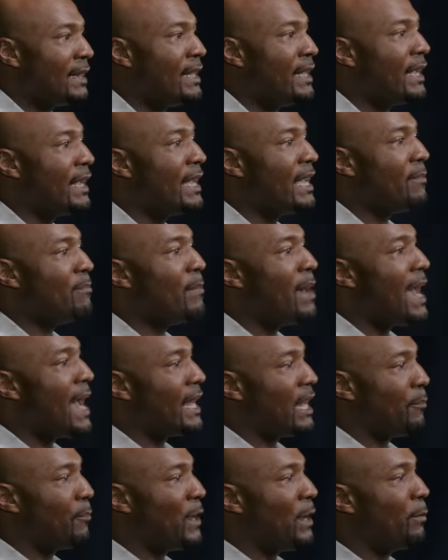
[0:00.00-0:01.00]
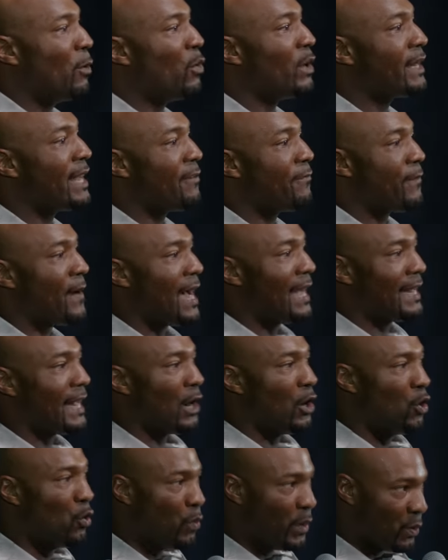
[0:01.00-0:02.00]
then get mad at people when they find out
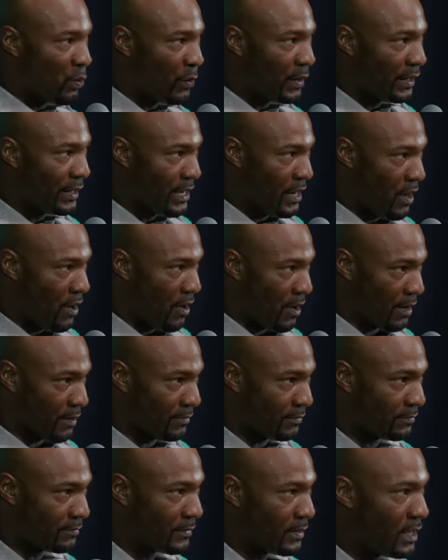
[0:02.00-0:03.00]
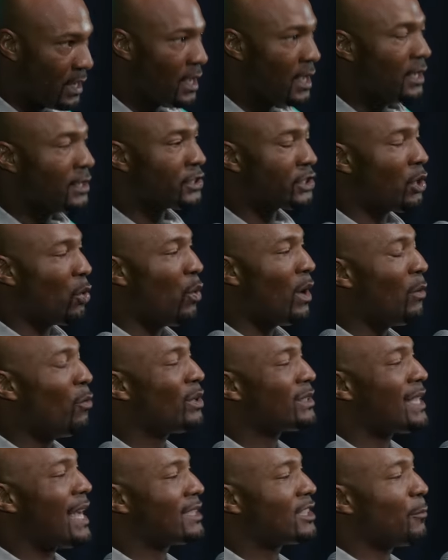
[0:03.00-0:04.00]
who we really are. So, what
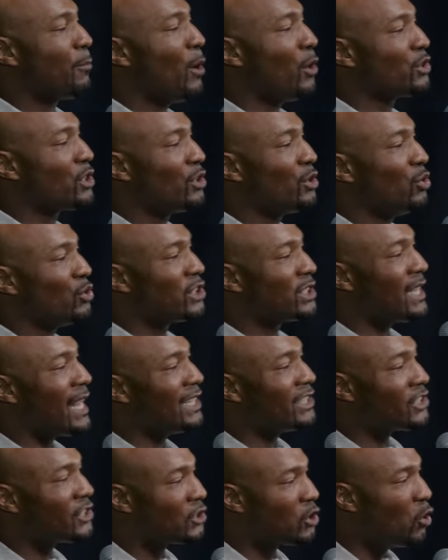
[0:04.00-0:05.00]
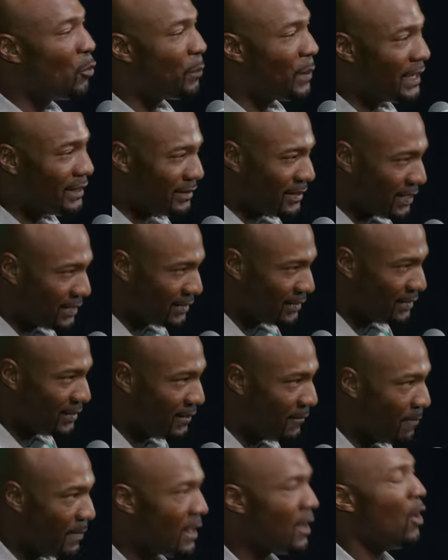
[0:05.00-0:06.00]
was I supposed to do? Stay stupid?
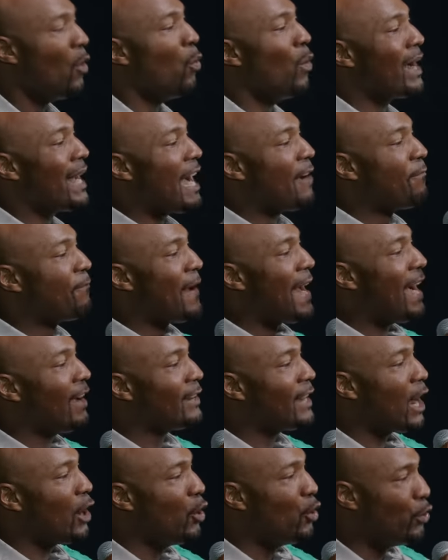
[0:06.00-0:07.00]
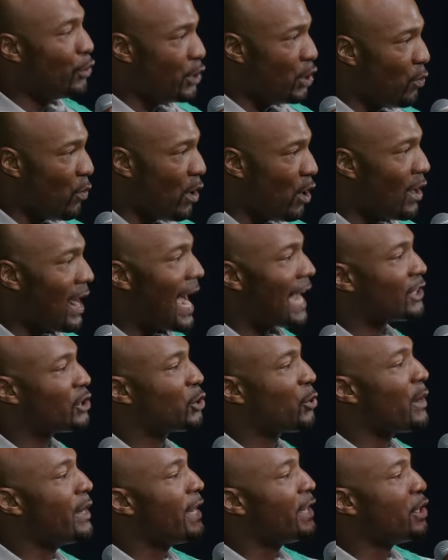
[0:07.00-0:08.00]
When I found out who you were, I
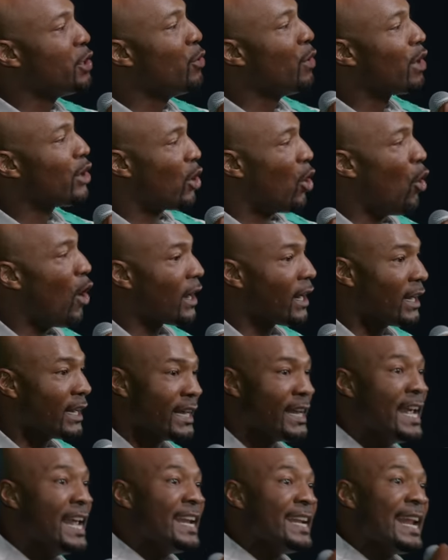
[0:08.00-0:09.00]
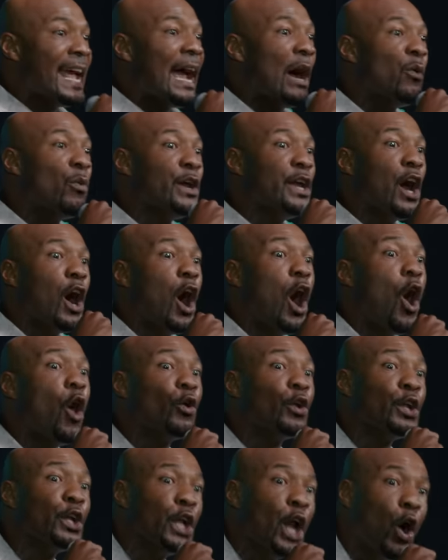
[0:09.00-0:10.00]
treated you accordingly. Now we all
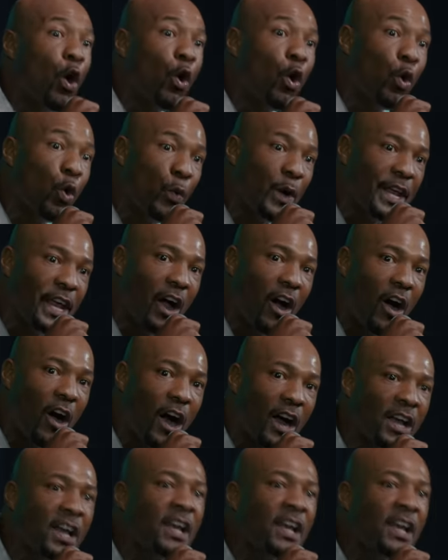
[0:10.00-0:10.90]
know who we are.